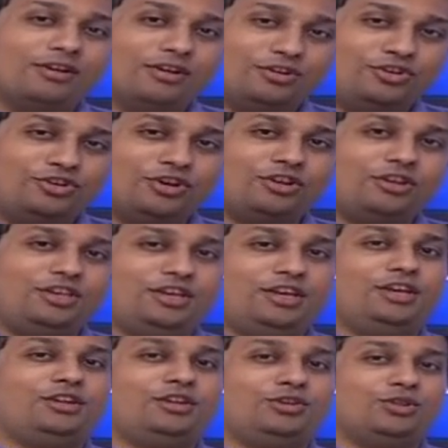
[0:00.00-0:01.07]
a journey
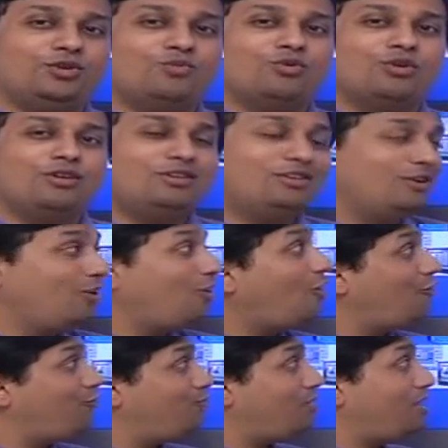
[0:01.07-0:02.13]
into the world
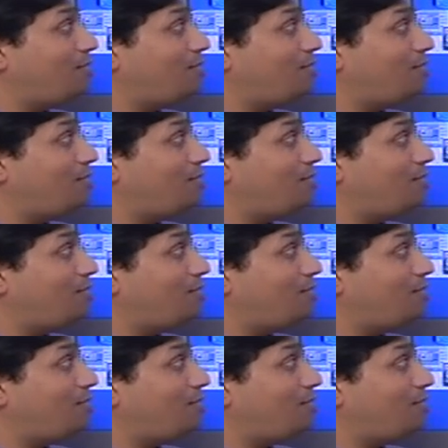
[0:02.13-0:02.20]
of